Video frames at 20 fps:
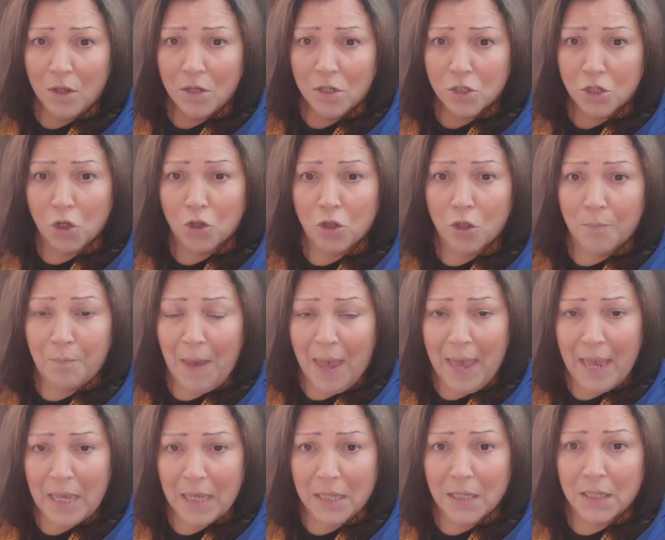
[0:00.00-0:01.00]
So the
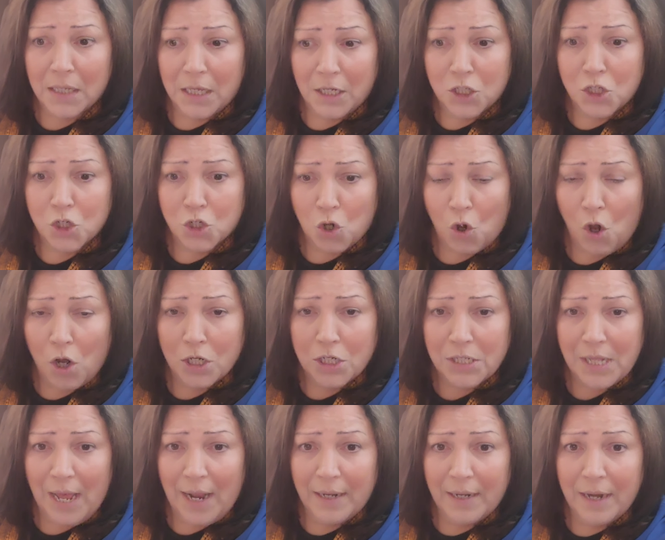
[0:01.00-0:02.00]
bank gets charged
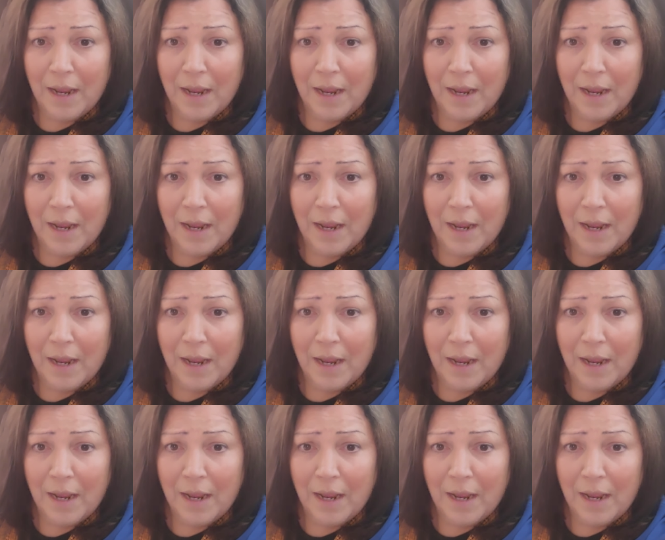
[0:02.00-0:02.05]
that.